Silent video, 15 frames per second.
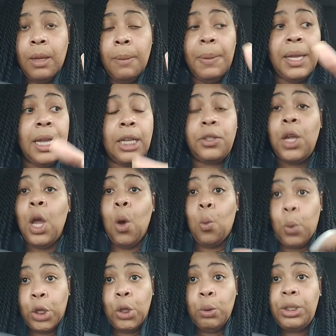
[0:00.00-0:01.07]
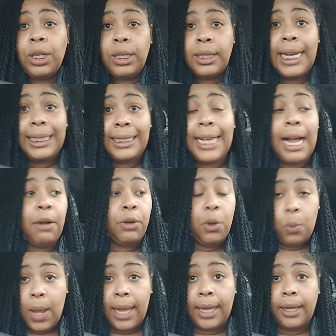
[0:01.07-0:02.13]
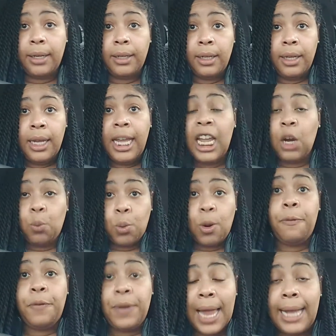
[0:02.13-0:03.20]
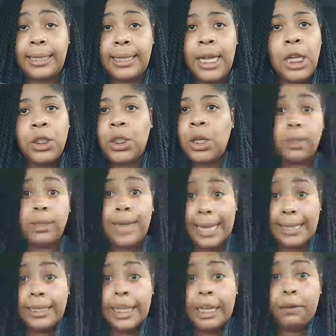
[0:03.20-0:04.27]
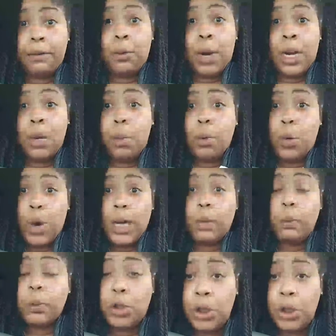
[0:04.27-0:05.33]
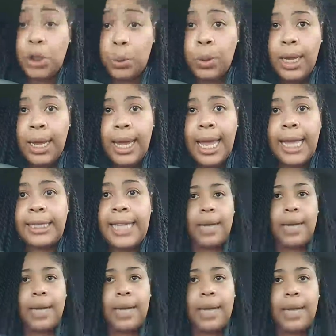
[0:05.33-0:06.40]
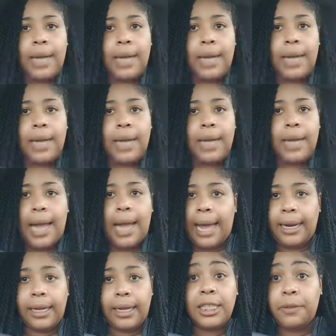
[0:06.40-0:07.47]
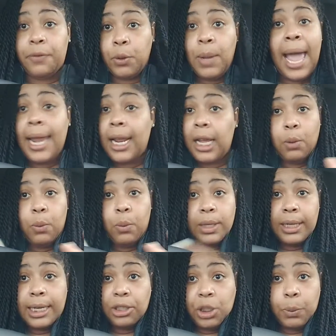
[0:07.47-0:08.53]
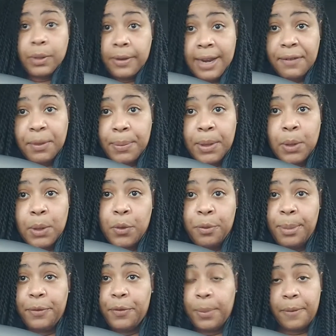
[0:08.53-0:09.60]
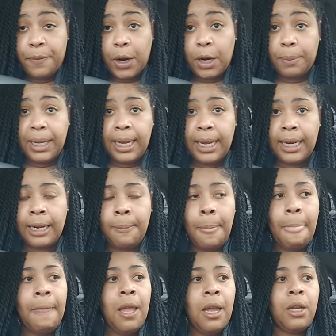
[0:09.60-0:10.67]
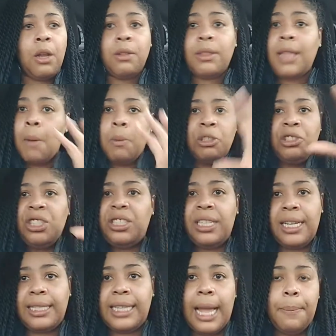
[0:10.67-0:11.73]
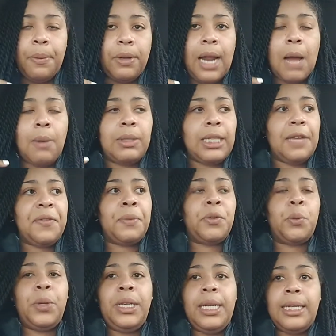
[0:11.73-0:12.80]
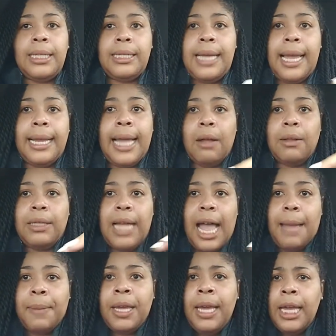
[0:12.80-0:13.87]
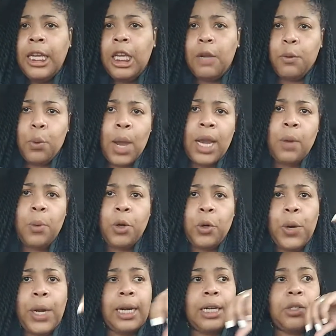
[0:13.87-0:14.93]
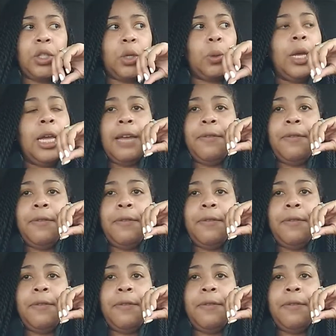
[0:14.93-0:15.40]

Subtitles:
Because when you took that child away, it reflects you chose not to give credit where credit and take it. I got it. You don't got it, because if you had it, she would have never been with me from the very beginning. That was just an example that I was giving. So we need to take out time and give credit where credit is